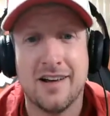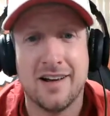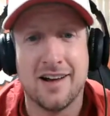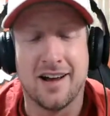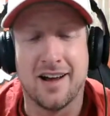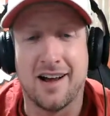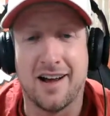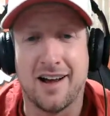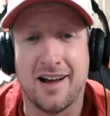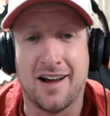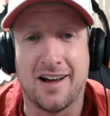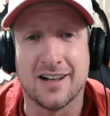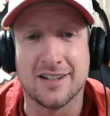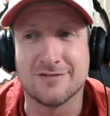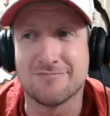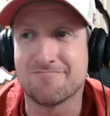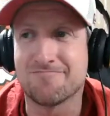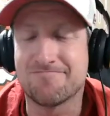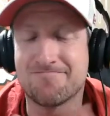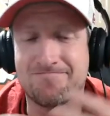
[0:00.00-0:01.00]

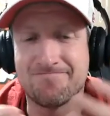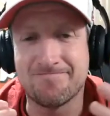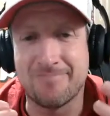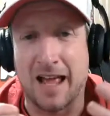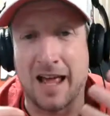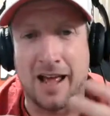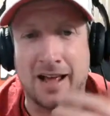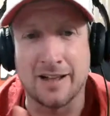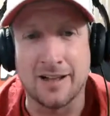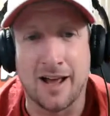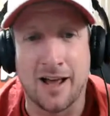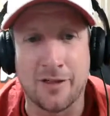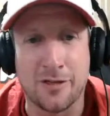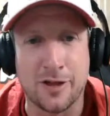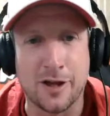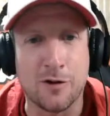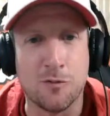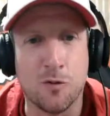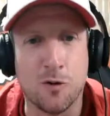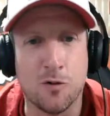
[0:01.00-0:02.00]
I
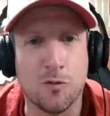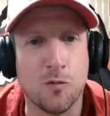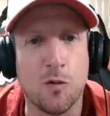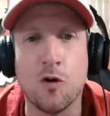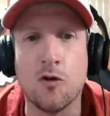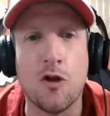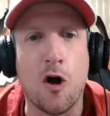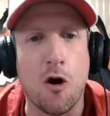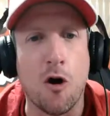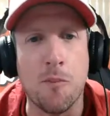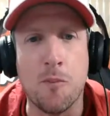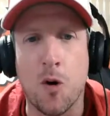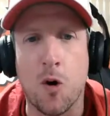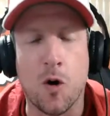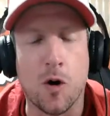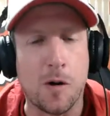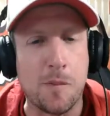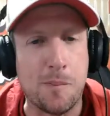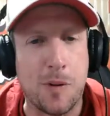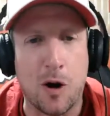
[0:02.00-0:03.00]
think we'll know
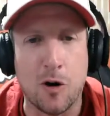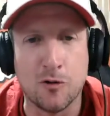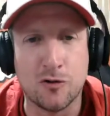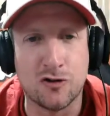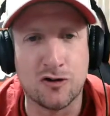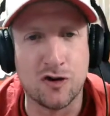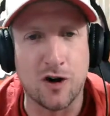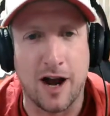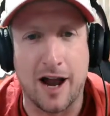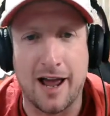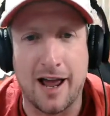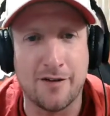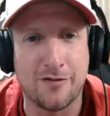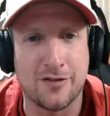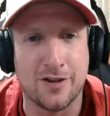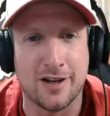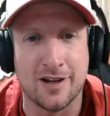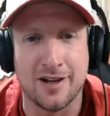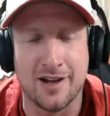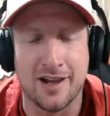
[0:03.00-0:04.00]
more post draft
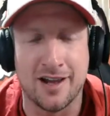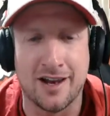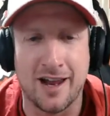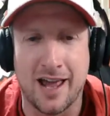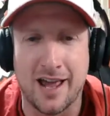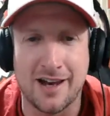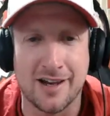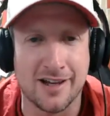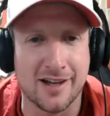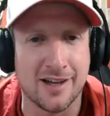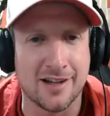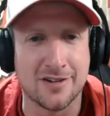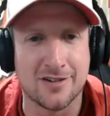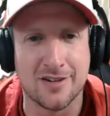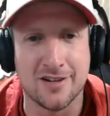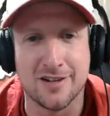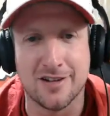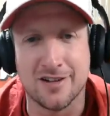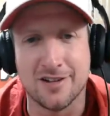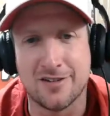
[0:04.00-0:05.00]
and heading
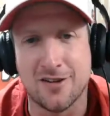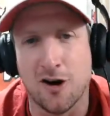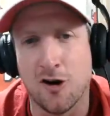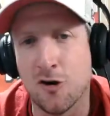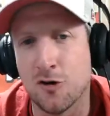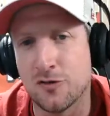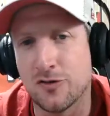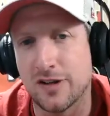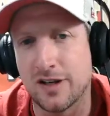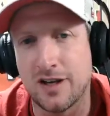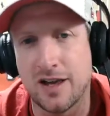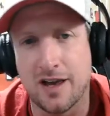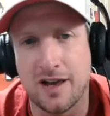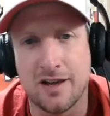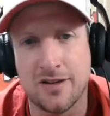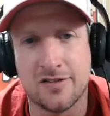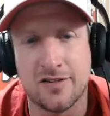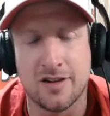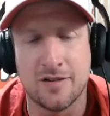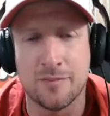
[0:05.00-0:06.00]
into
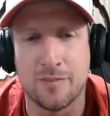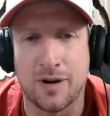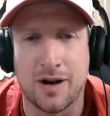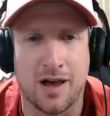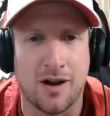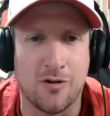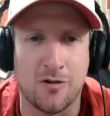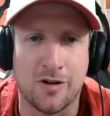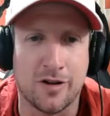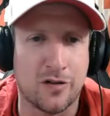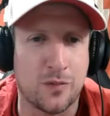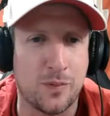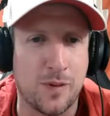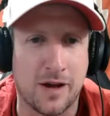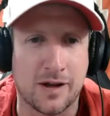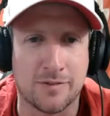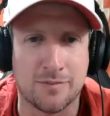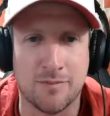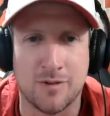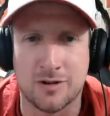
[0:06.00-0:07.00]
OTAs, but I don't
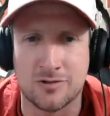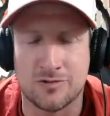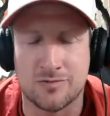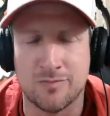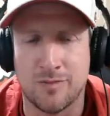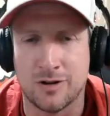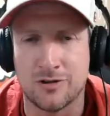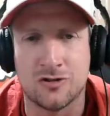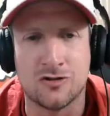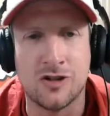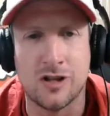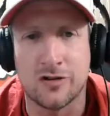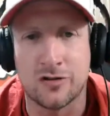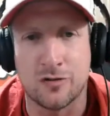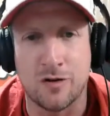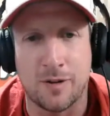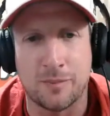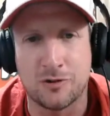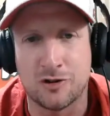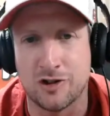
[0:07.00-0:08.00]
expect much
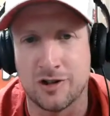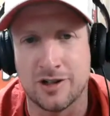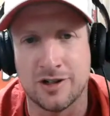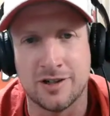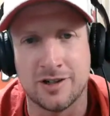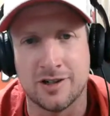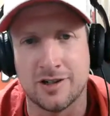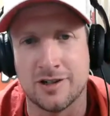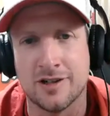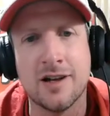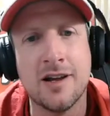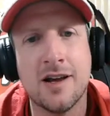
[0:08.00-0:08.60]
disruption and